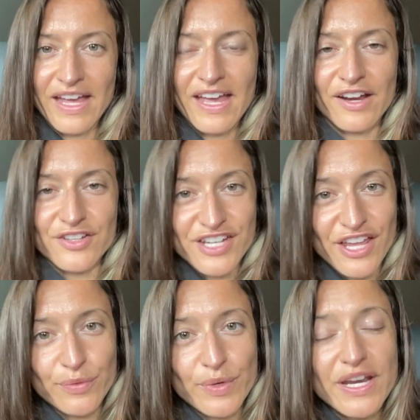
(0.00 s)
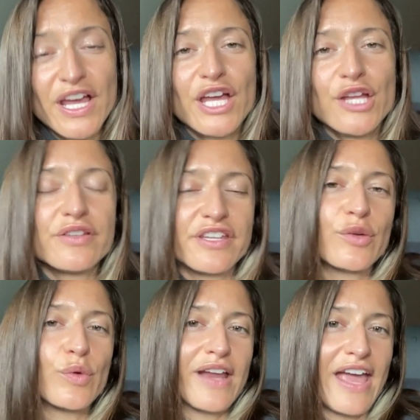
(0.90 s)
Here's another one, using
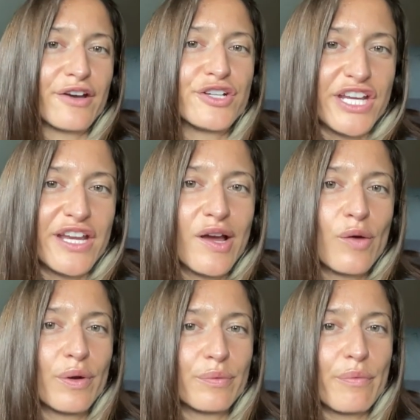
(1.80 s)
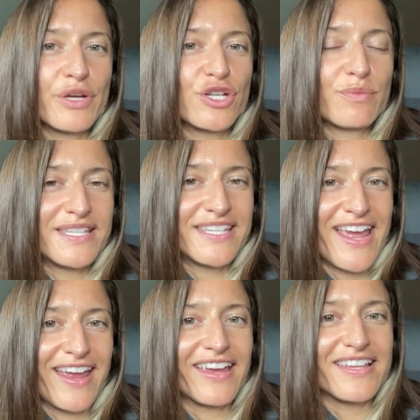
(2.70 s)
the word energy when what we should be
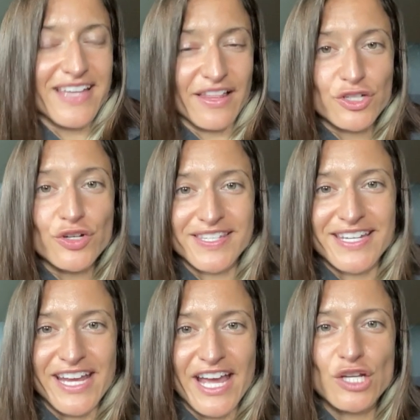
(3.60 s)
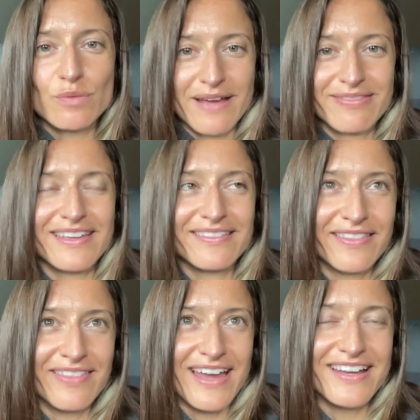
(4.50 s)
saying is electricity. And you might think
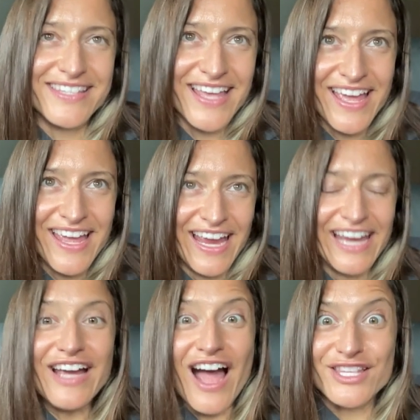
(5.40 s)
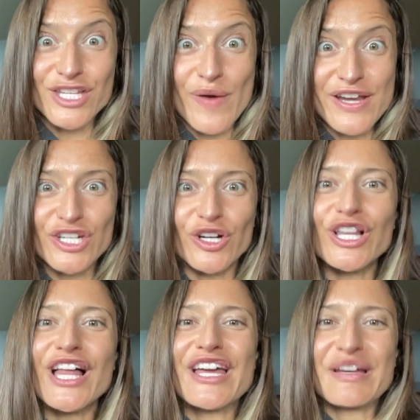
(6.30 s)
that that is
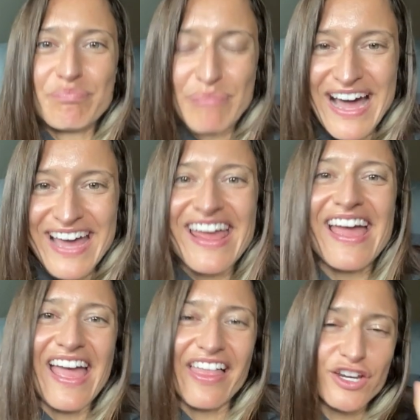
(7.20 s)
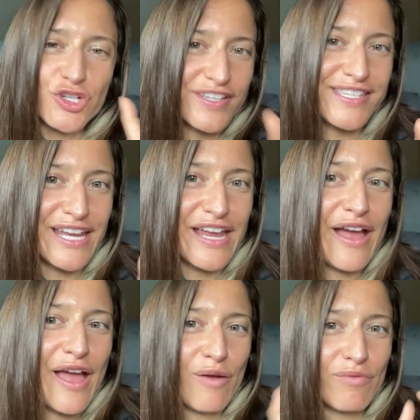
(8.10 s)
inconsequential, but electricity
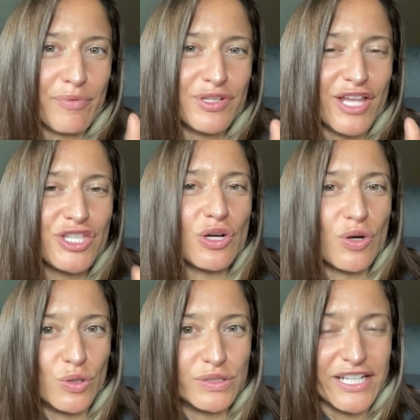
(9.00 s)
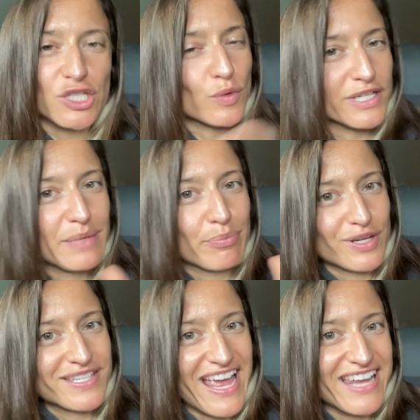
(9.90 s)
represents only
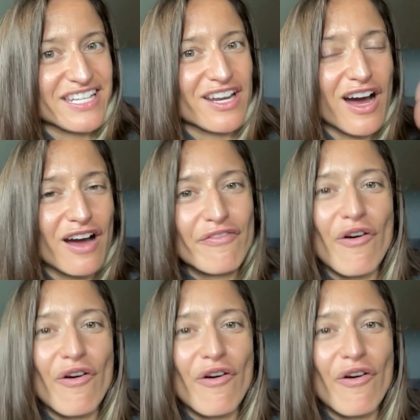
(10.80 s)
20% of